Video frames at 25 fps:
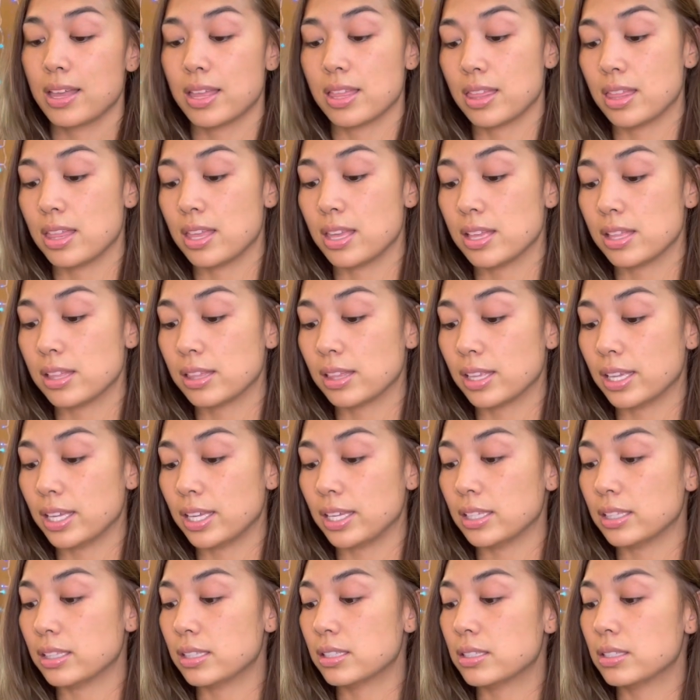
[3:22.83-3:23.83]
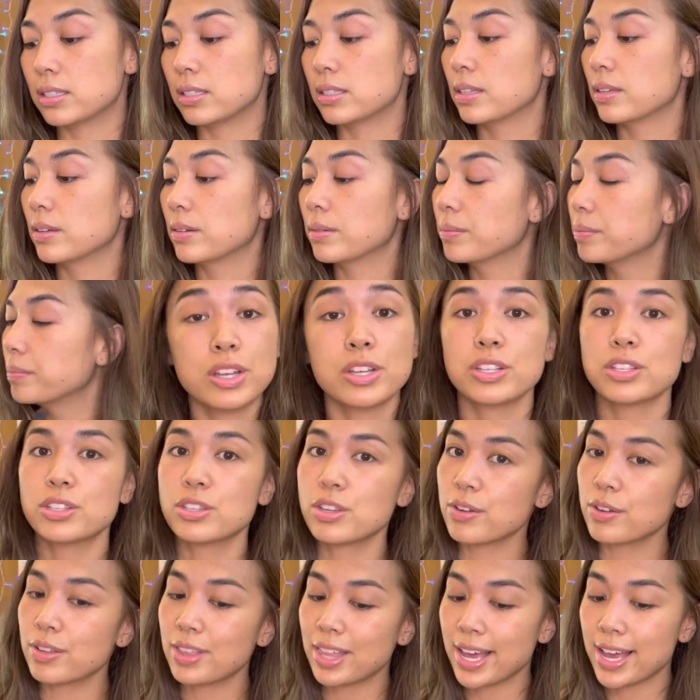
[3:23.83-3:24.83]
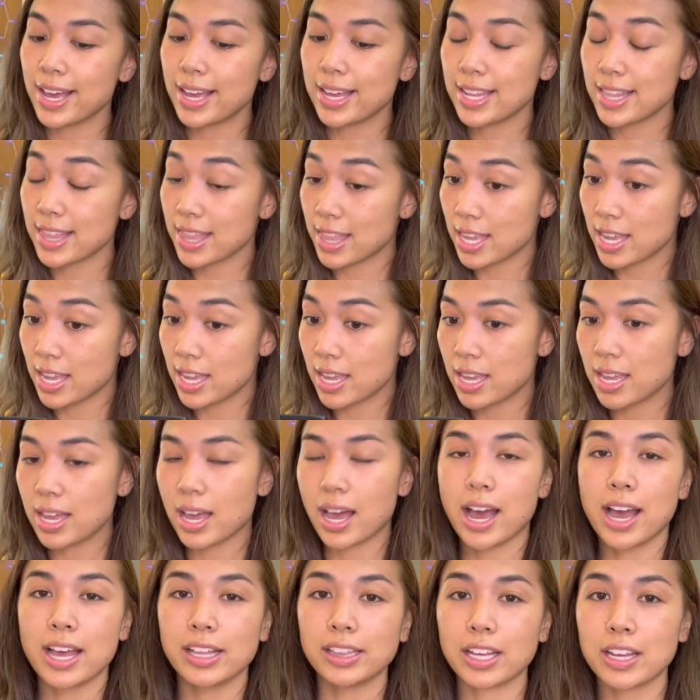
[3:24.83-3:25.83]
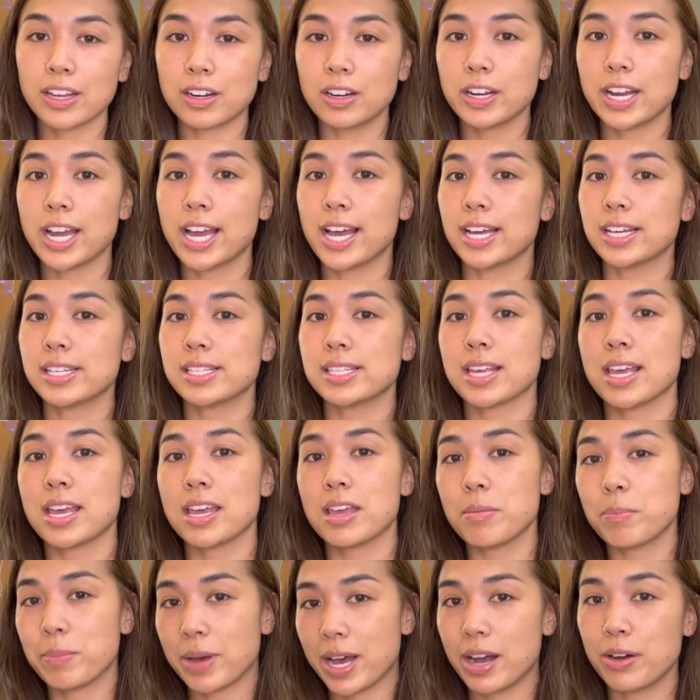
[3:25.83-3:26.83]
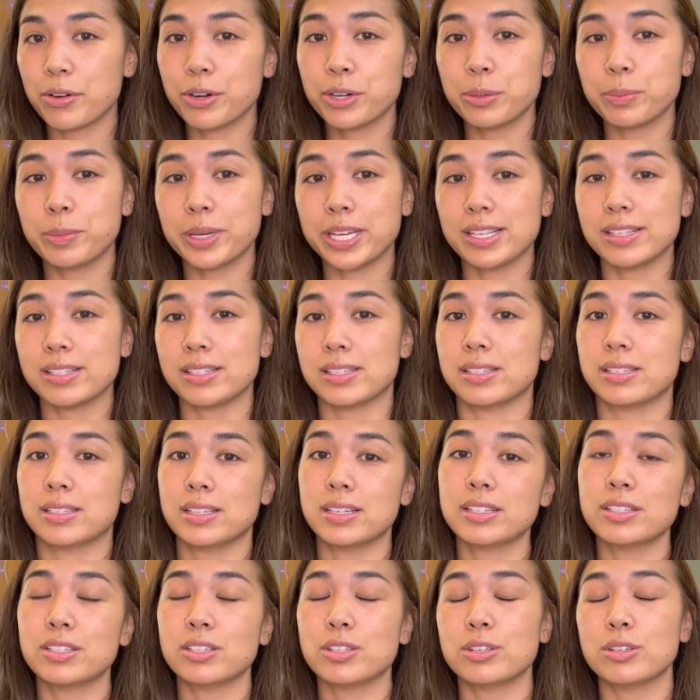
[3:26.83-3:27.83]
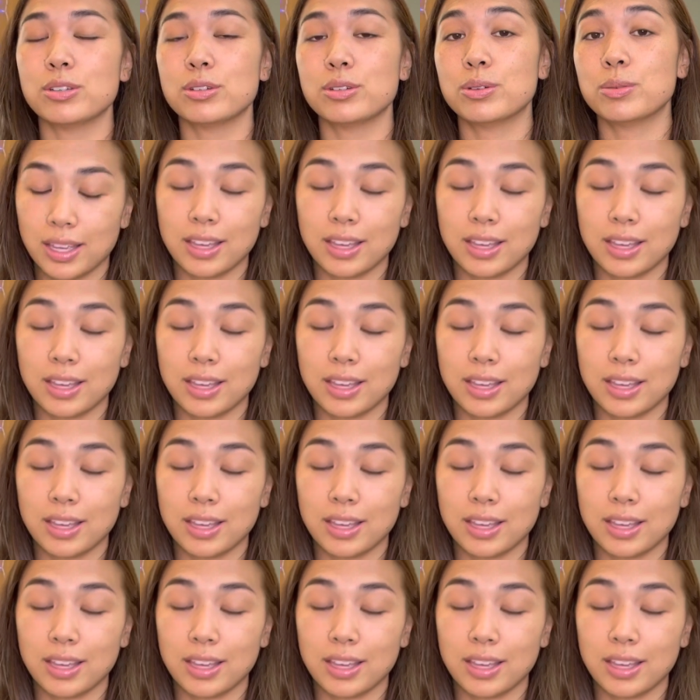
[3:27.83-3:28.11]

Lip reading: the lids, so that the eyeliner has a powder base to stick to.